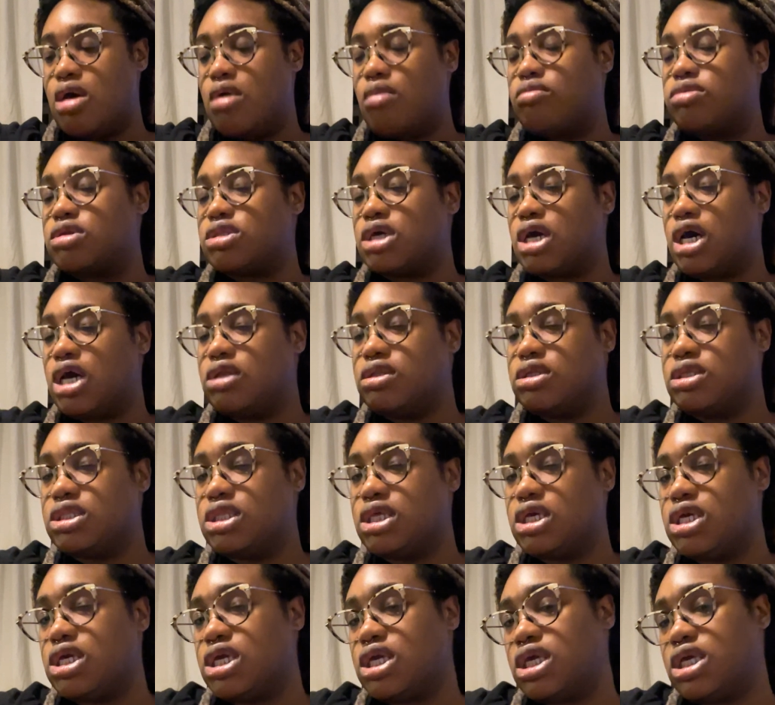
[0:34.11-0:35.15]
But the only
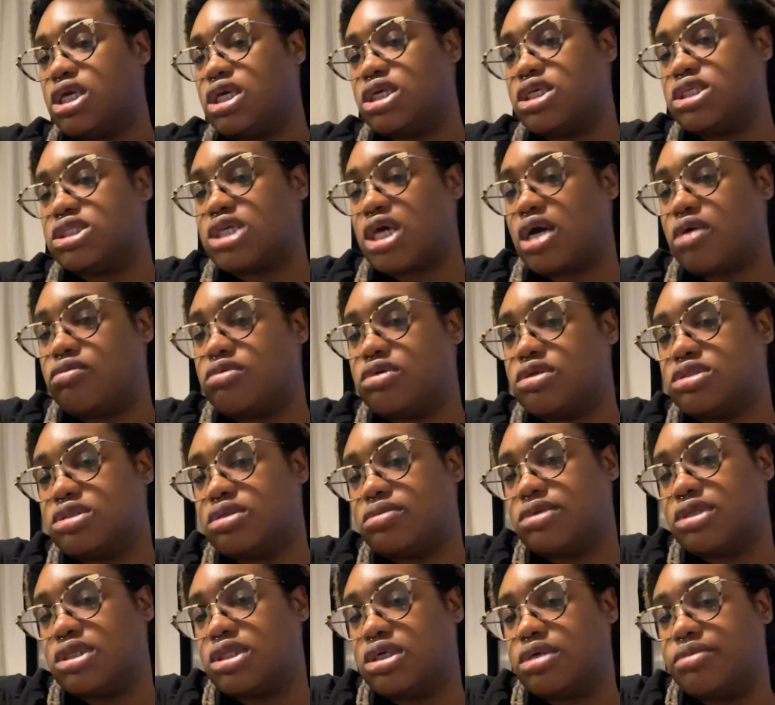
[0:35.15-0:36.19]
thing is I want
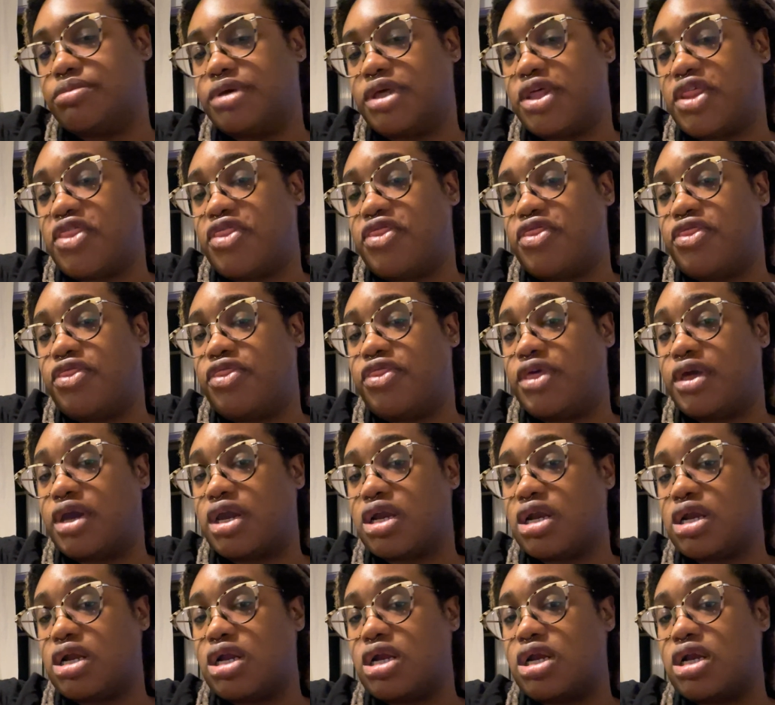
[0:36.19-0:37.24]
something a little bit
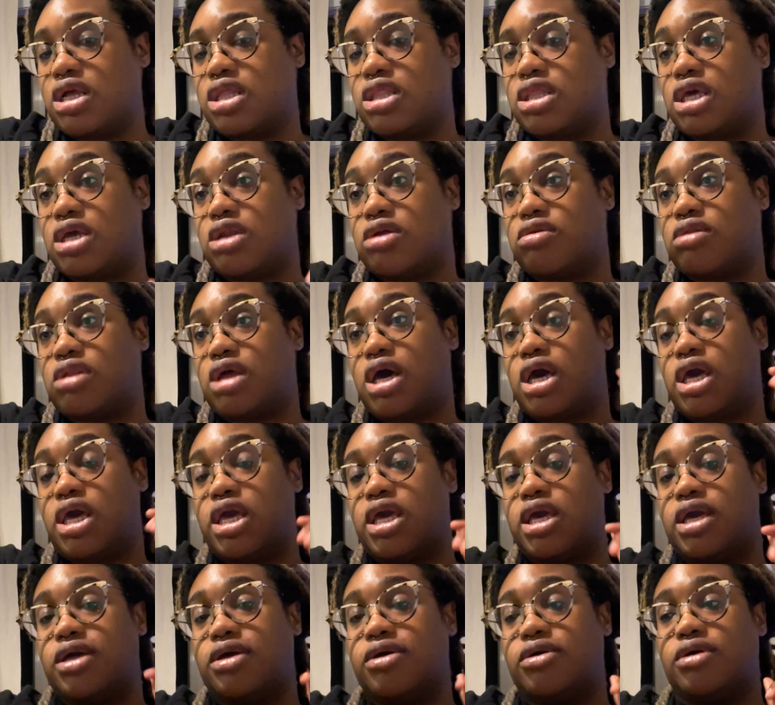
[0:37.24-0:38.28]
thicker that'll
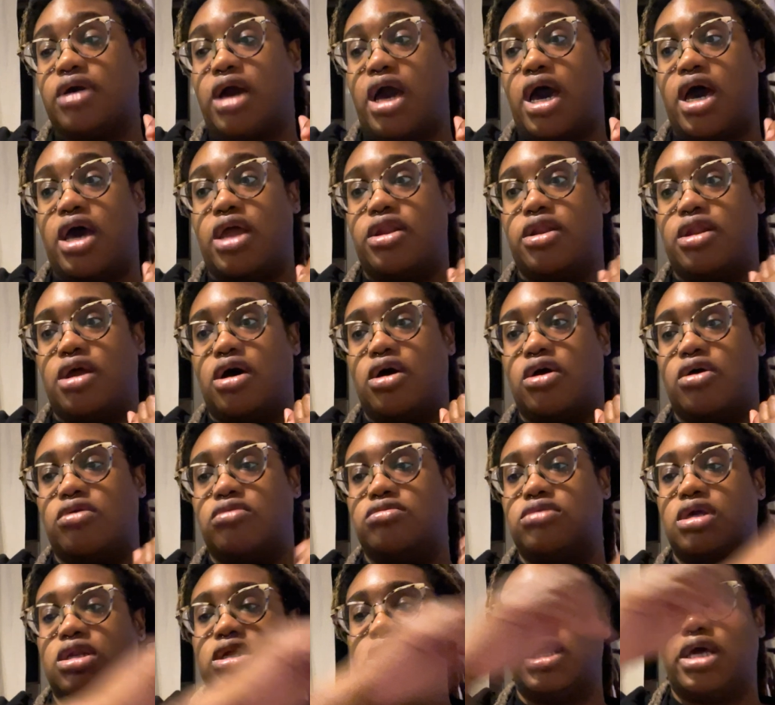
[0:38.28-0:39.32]
I know
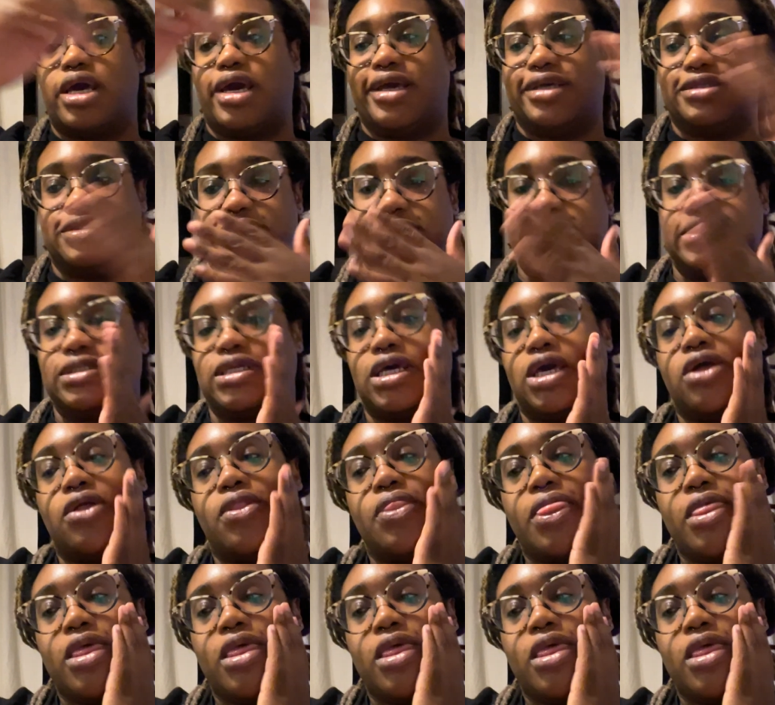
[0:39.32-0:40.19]
that'll last and stay.